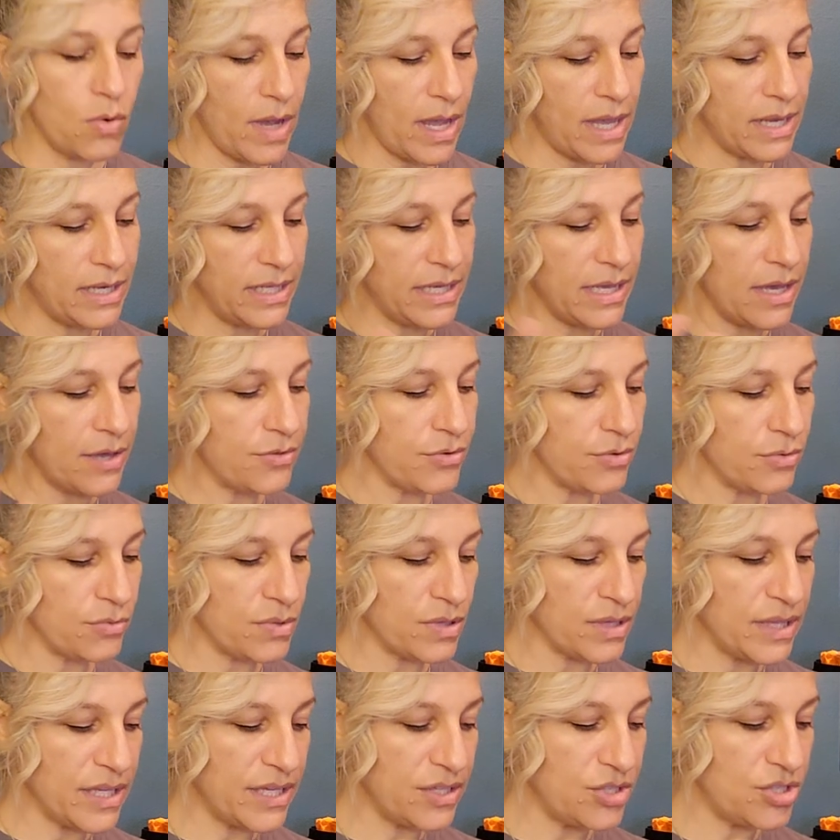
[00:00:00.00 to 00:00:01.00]
any other
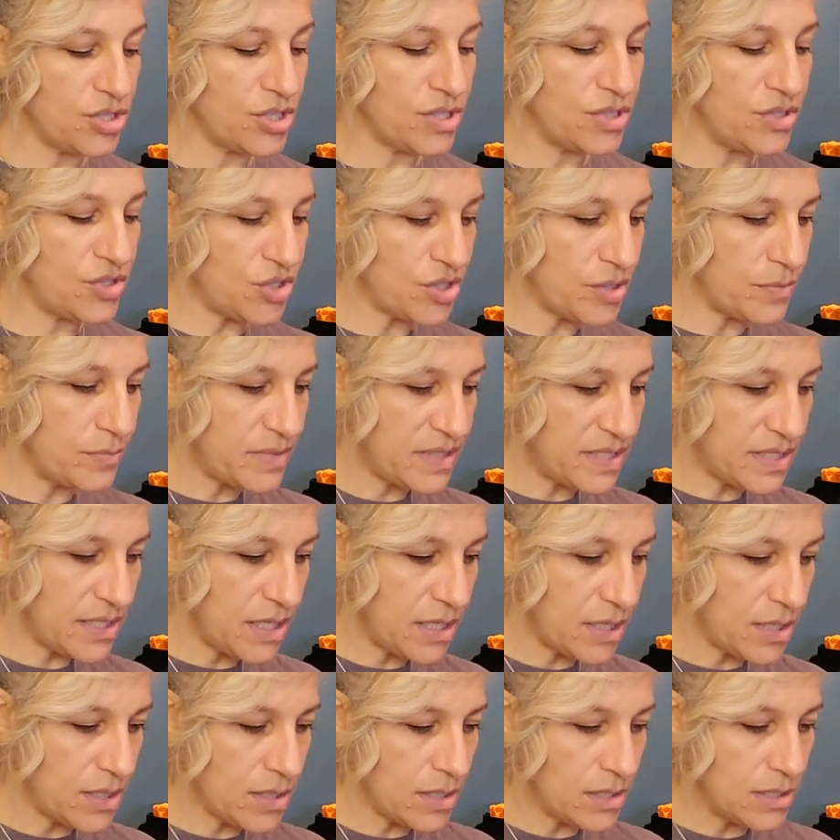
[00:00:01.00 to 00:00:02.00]
relationships
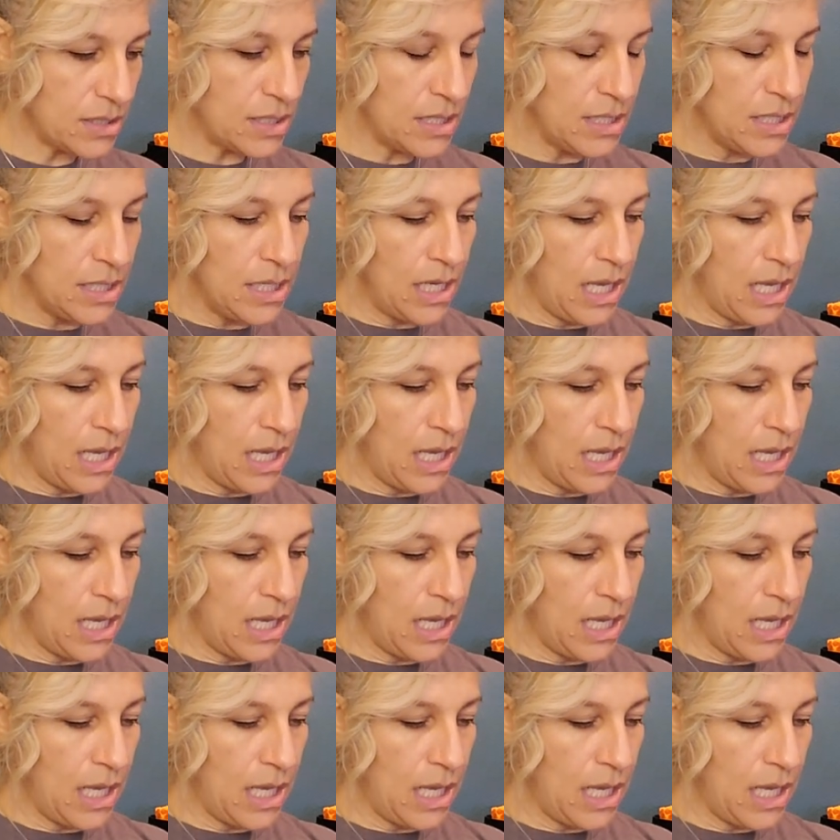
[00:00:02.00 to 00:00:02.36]
here.